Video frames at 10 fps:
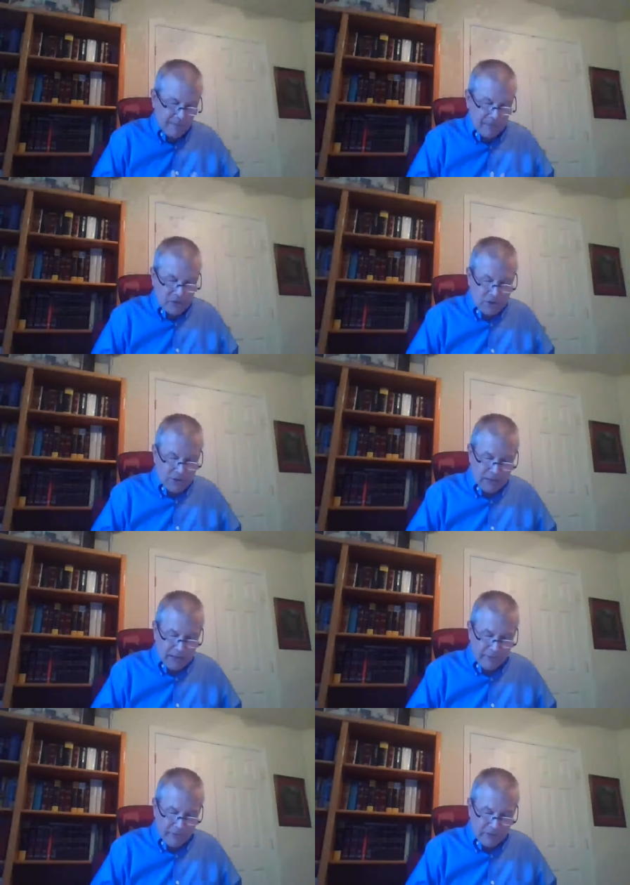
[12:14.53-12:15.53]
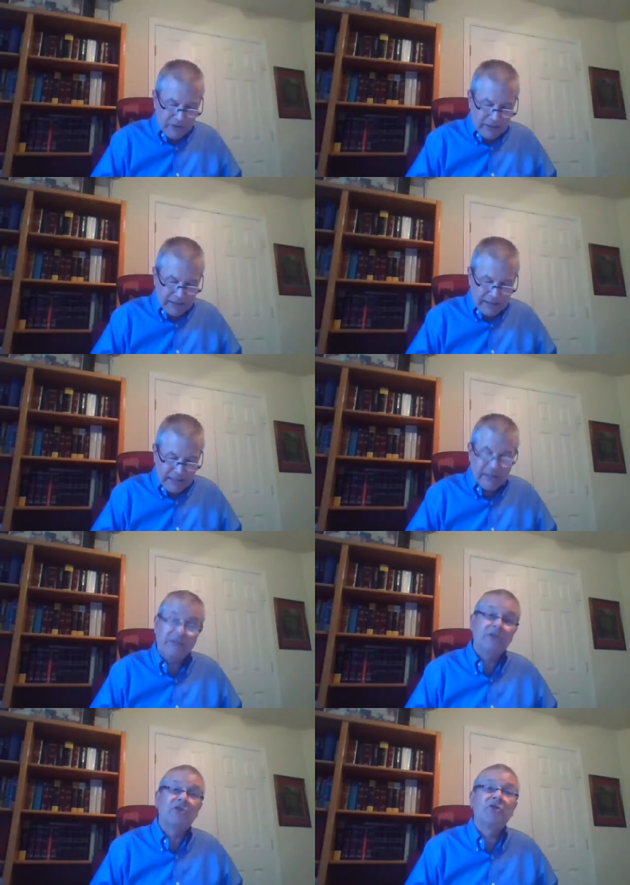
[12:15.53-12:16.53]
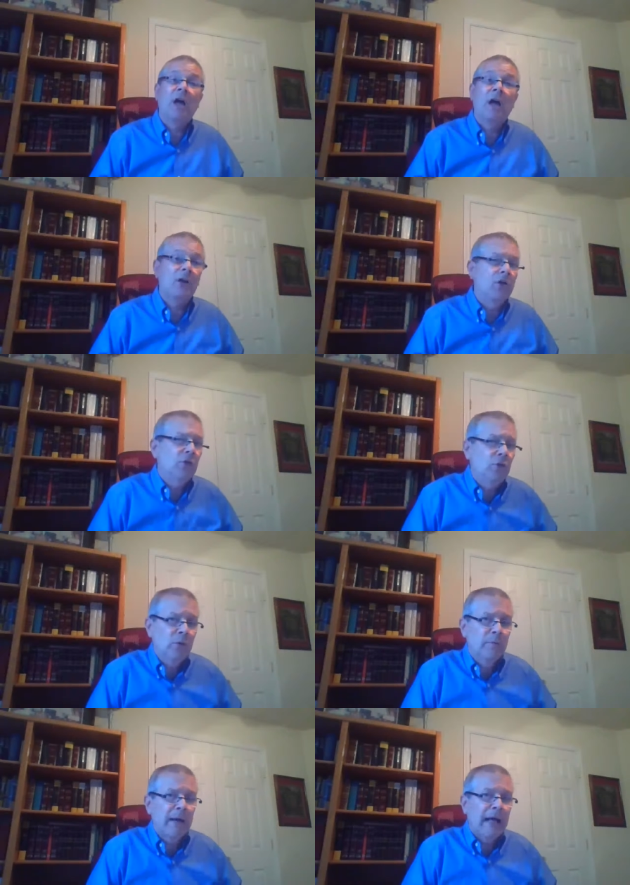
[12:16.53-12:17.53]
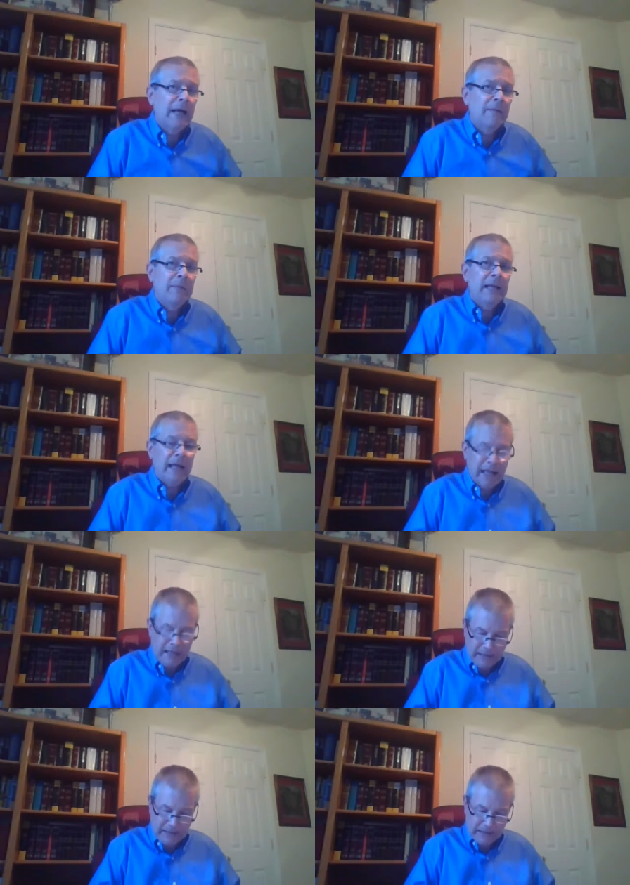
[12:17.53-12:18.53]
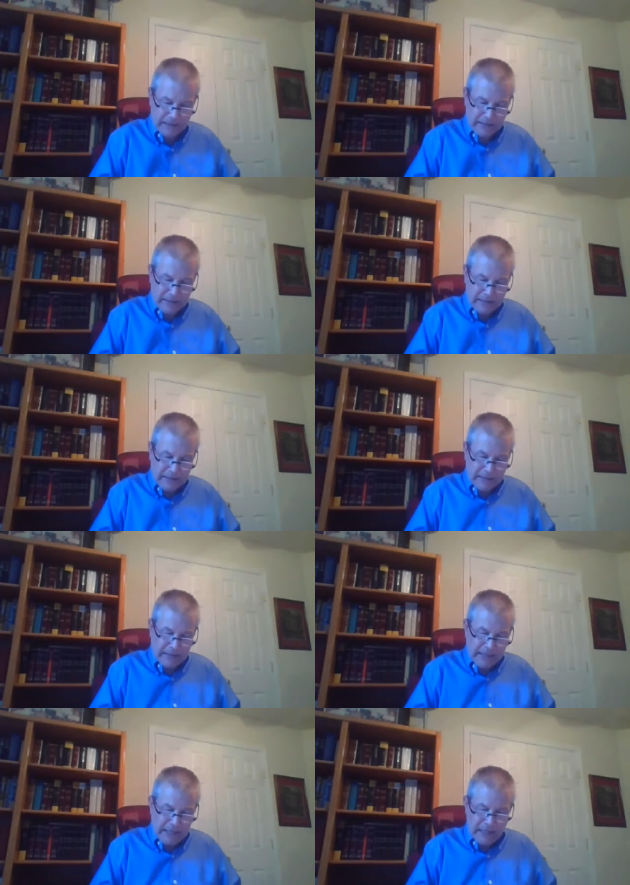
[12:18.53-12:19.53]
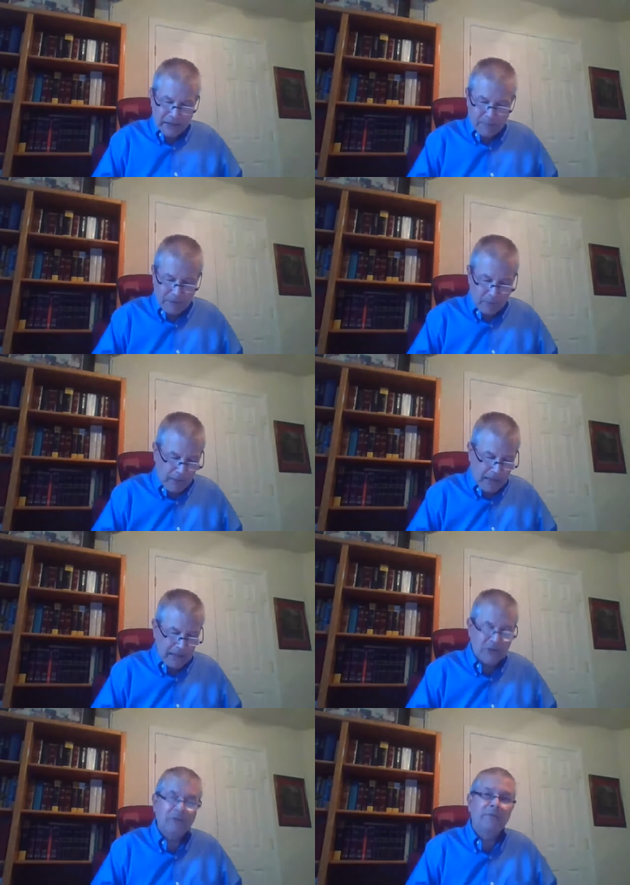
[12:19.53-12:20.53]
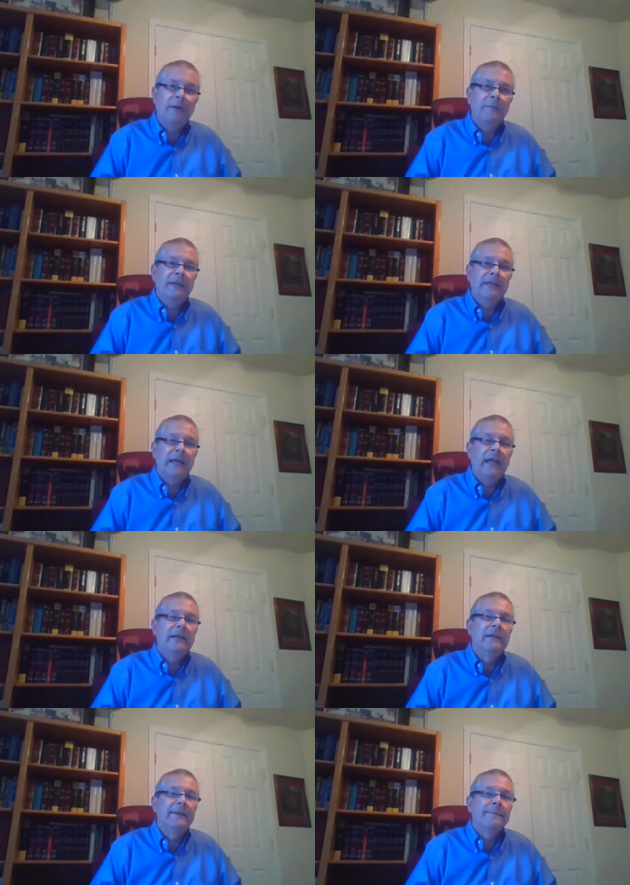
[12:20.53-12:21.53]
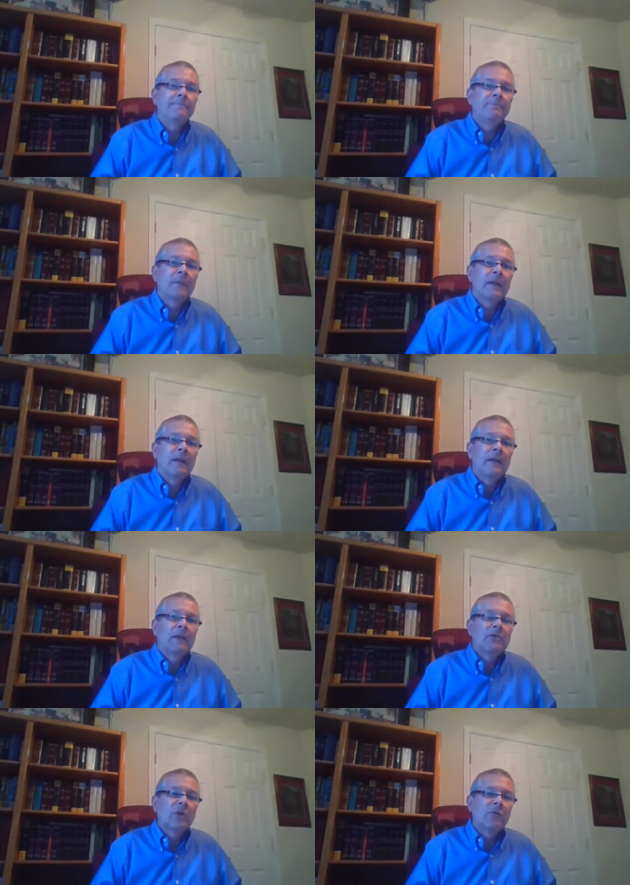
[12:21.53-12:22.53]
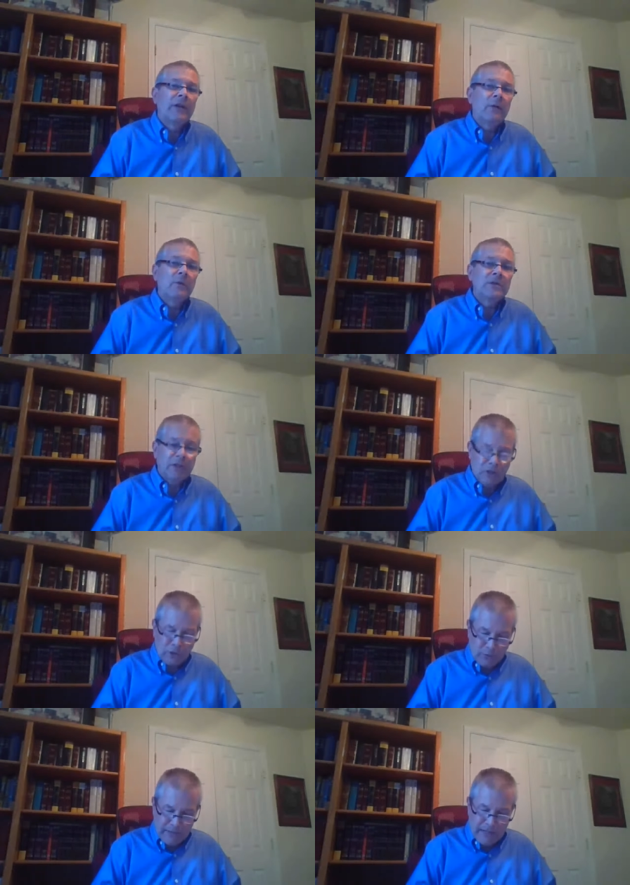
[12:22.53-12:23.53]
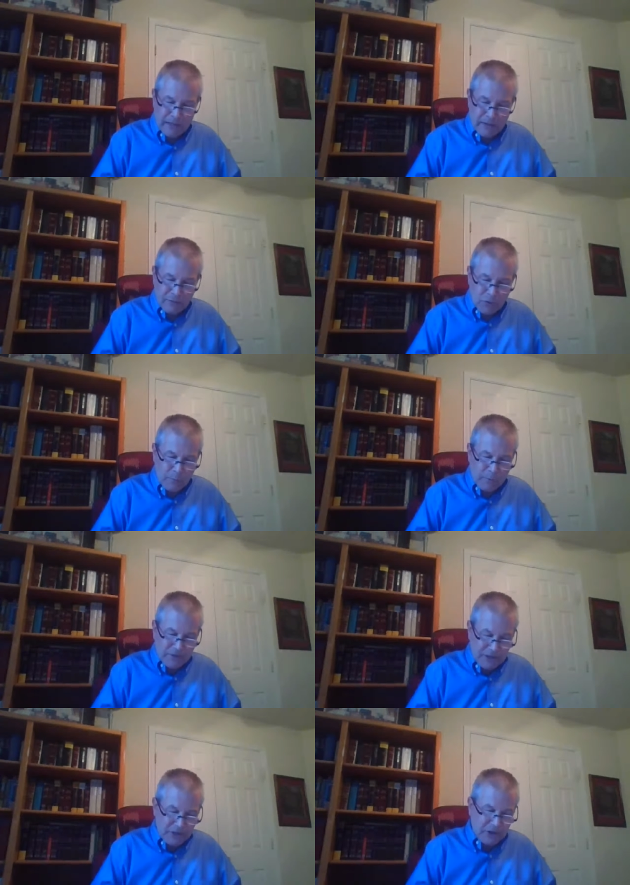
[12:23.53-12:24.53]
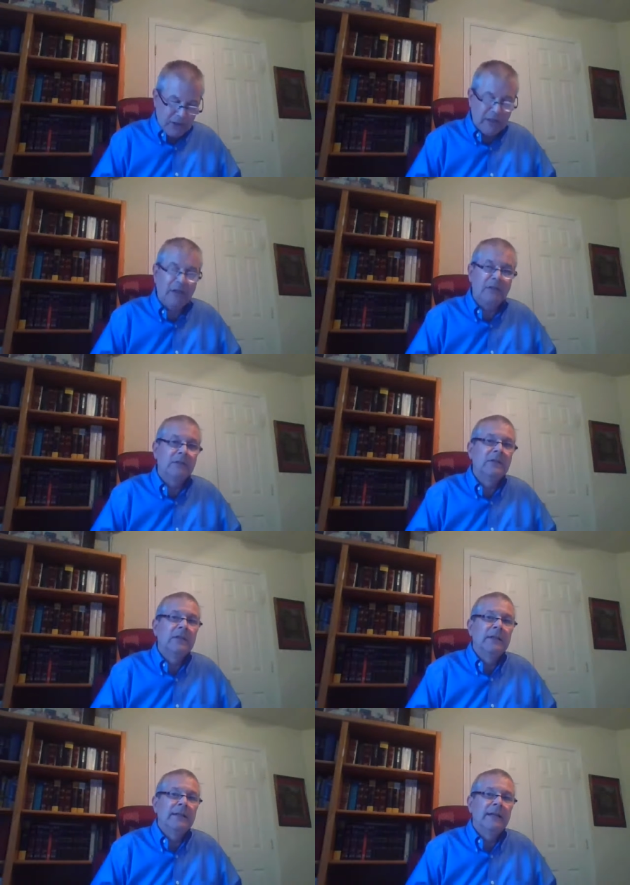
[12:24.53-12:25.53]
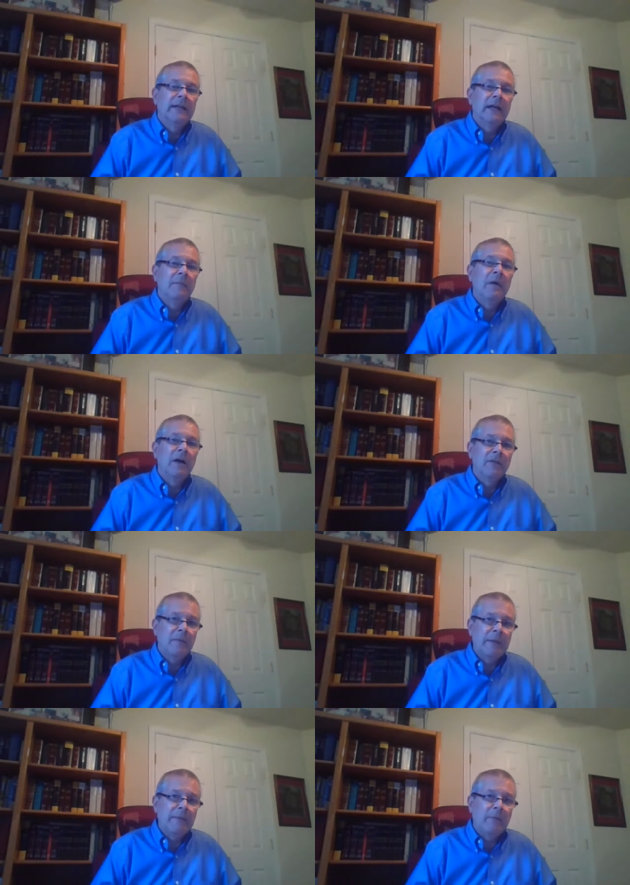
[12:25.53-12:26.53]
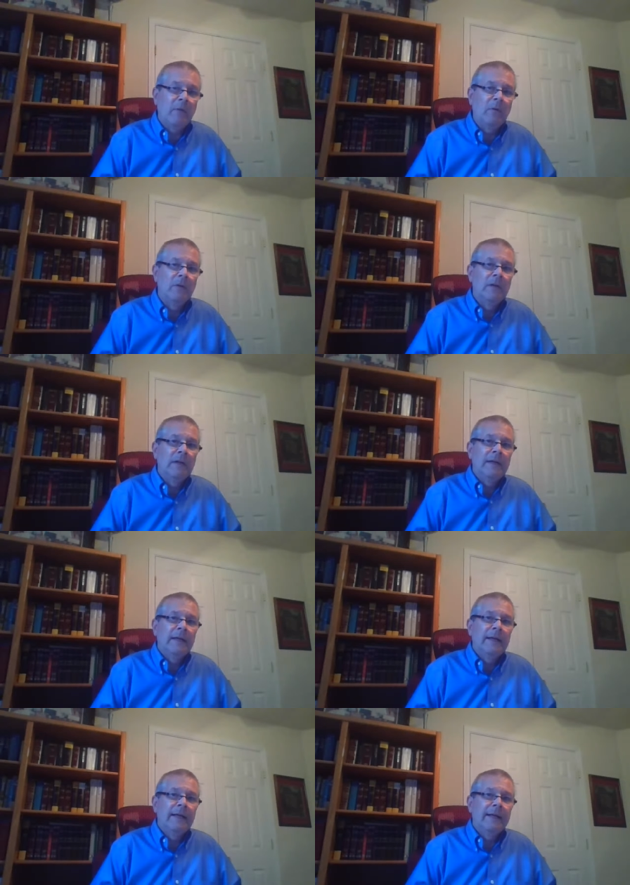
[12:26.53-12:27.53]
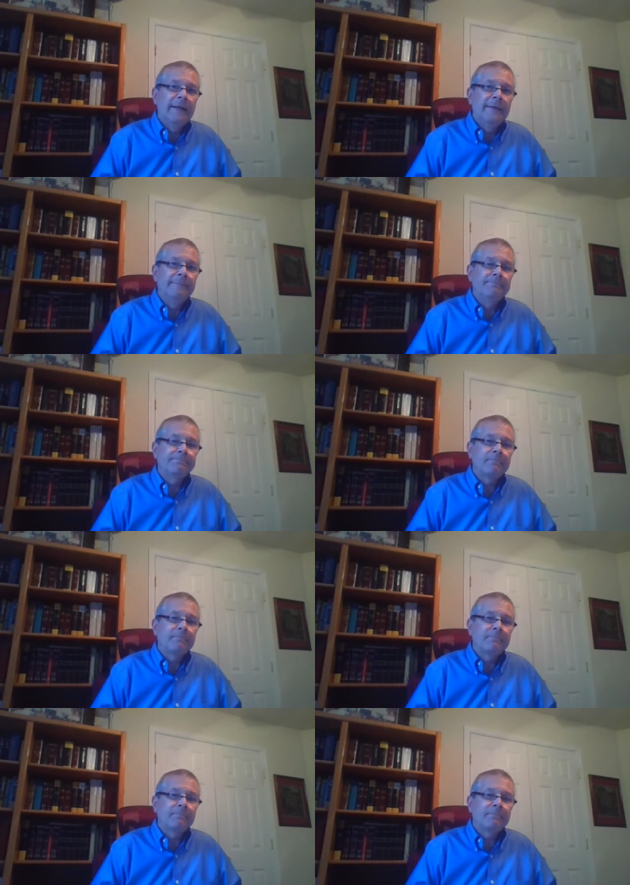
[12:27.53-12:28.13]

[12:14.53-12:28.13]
mentions again in verse 16, this is John whom I beheaded. He has been raised from the dead. So there was a degree of superstition here among the people. And